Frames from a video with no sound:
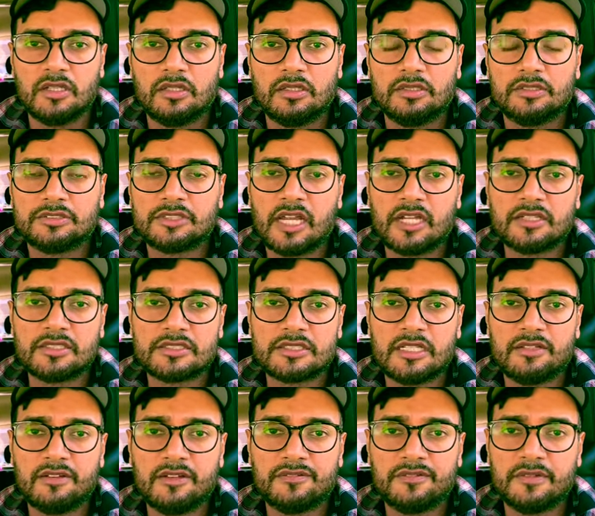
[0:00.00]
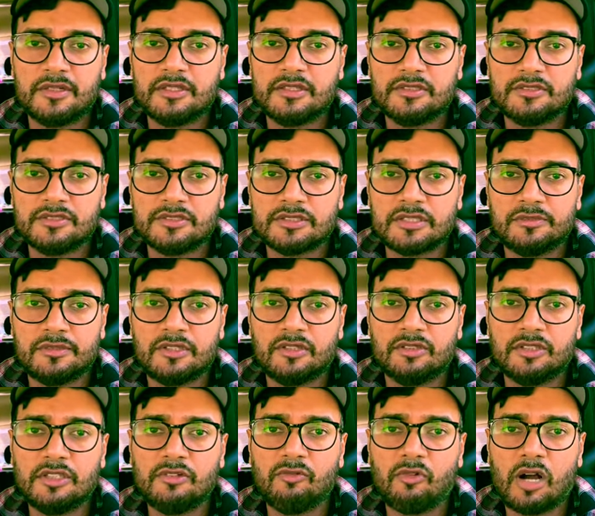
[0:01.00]
try to stay away from the news. I mean,
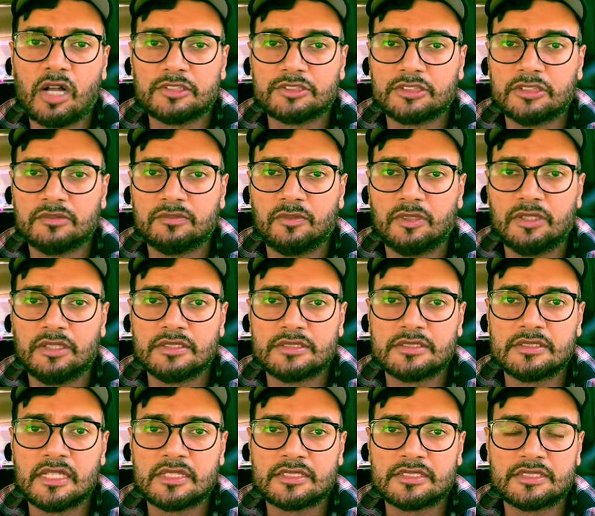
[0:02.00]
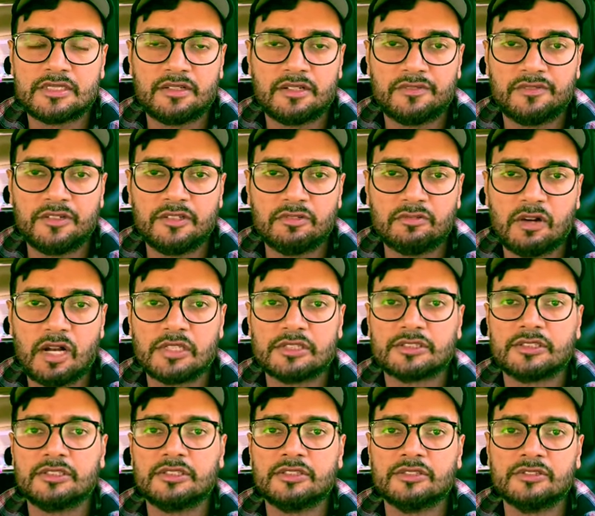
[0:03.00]
only watch it when it's necessary for you to watch
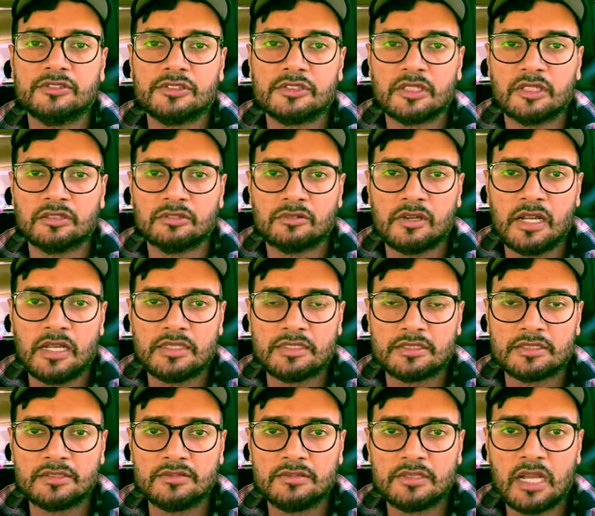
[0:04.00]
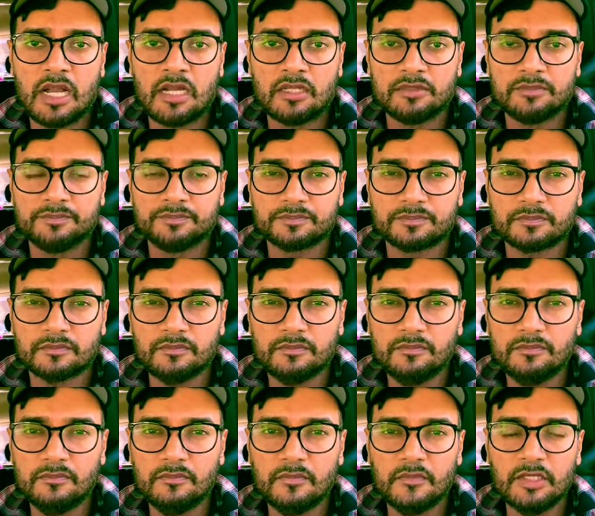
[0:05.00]
the news. Otherwise, do not
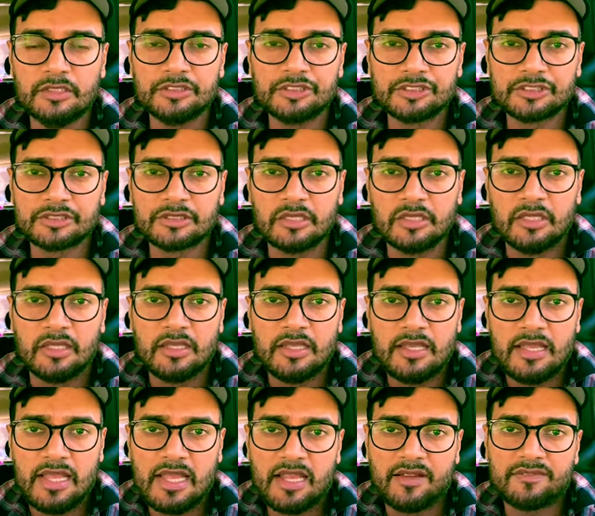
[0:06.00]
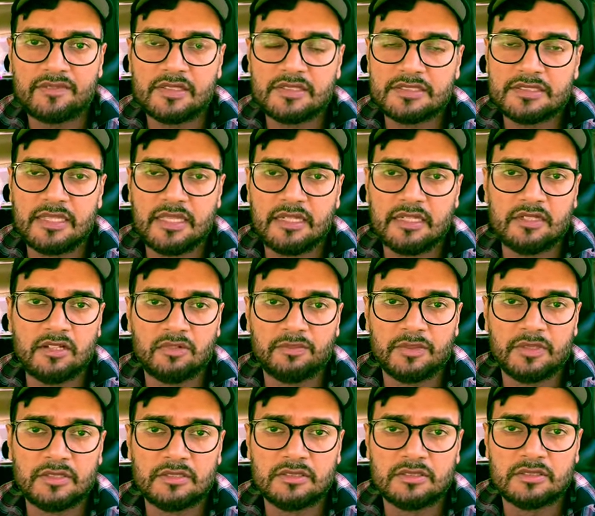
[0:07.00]
just have the CNN
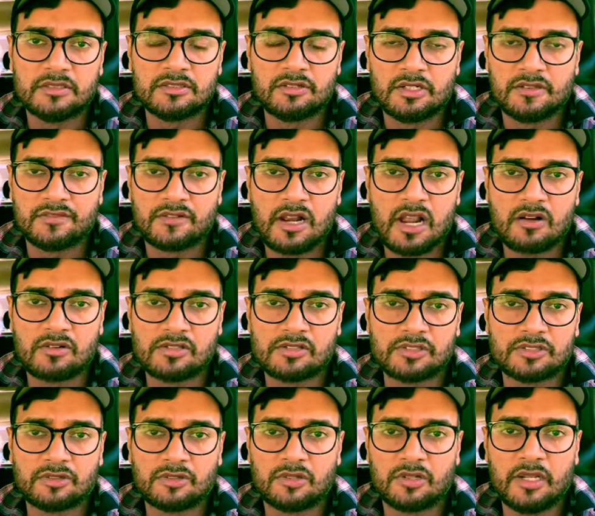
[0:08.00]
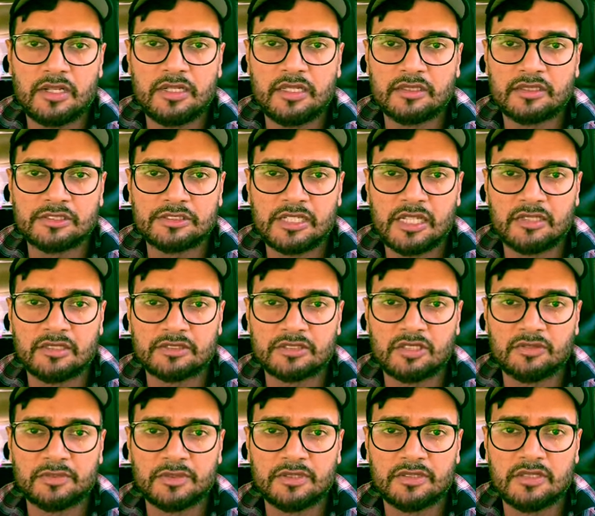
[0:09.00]
open 24 hours or any other channels
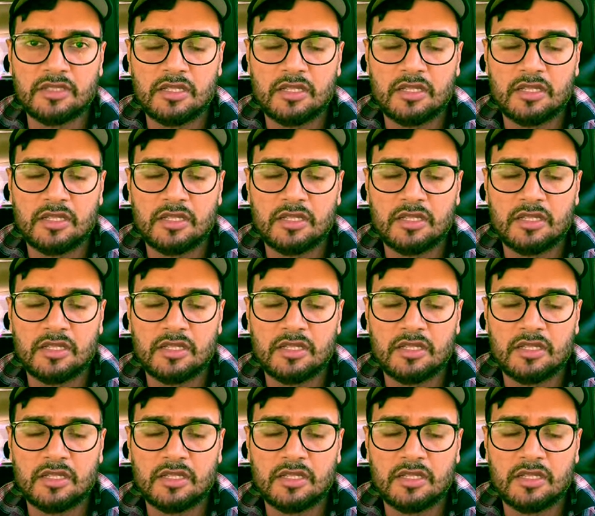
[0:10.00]
open,